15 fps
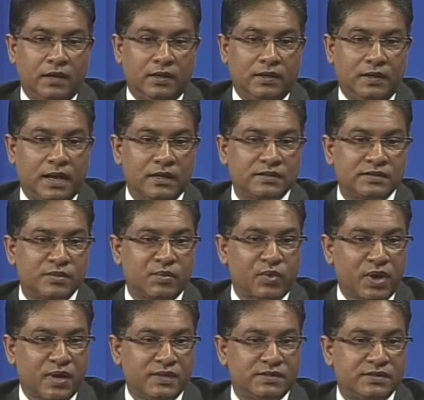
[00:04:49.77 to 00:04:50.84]
That's the
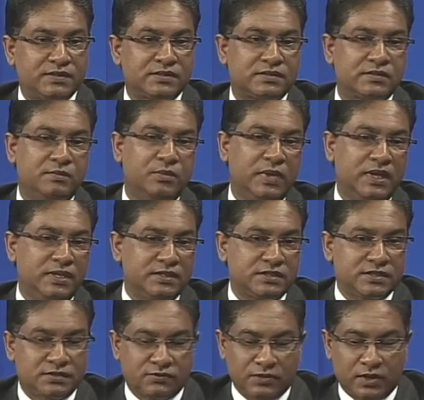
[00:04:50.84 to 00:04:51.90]
price
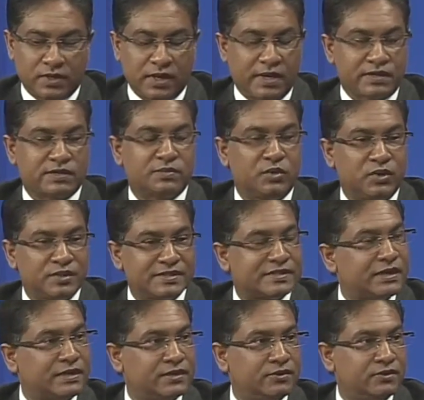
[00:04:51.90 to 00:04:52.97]
base for exports
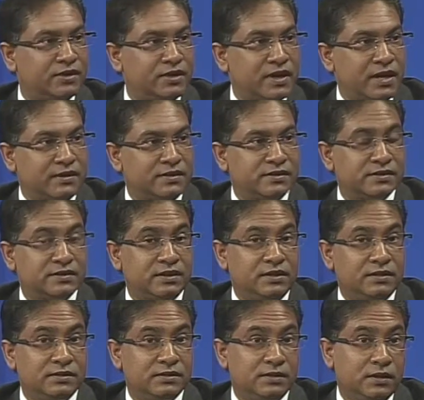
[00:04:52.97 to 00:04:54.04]
into the United
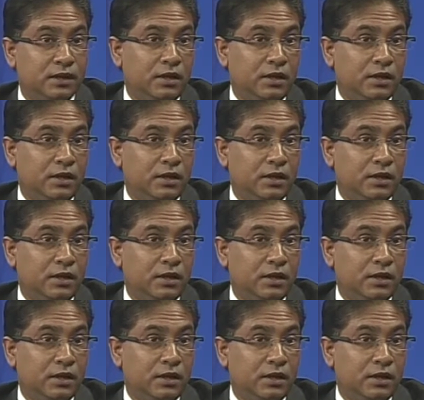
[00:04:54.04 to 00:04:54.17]
States.